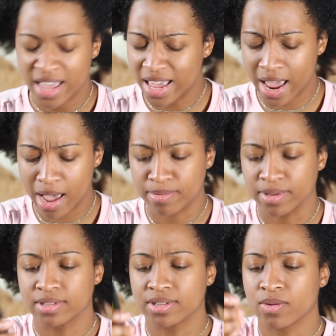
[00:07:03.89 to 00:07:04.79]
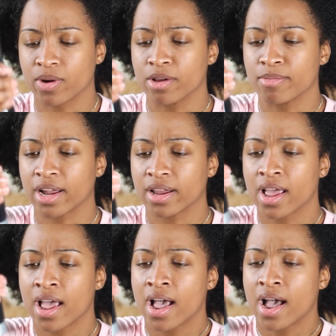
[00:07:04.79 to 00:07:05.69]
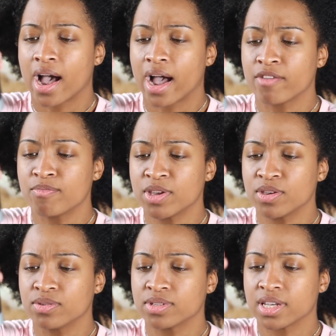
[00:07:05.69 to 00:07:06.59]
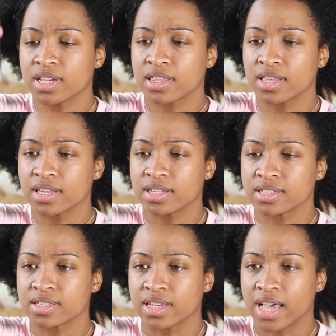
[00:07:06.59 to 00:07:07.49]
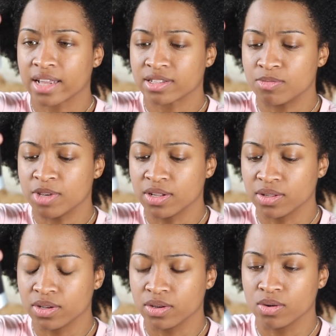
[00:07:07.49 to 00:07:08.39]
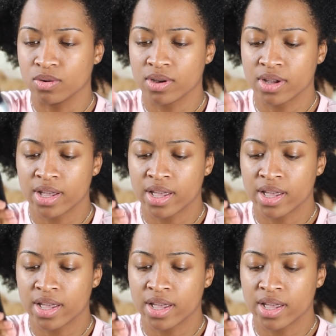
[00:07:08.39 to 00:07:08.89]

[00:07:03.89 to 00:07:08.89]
It happens. Don't worry about it. I've been using this Got2b glue